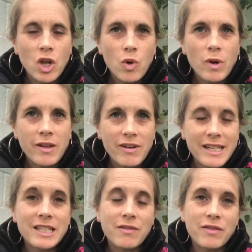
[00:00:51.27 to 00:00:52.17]
where there are
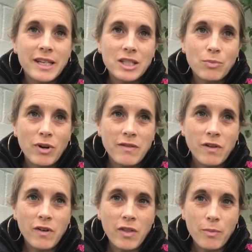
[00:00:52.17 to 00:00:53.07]
lists of things to pray for
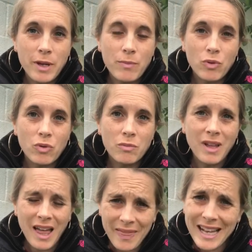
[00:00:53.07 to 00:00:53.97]
other people,
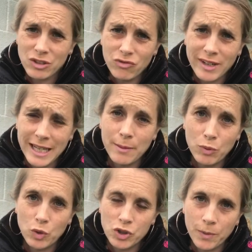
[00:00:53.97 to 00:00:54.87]
and that's really
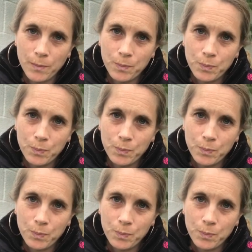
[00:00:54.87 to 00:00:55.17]
important.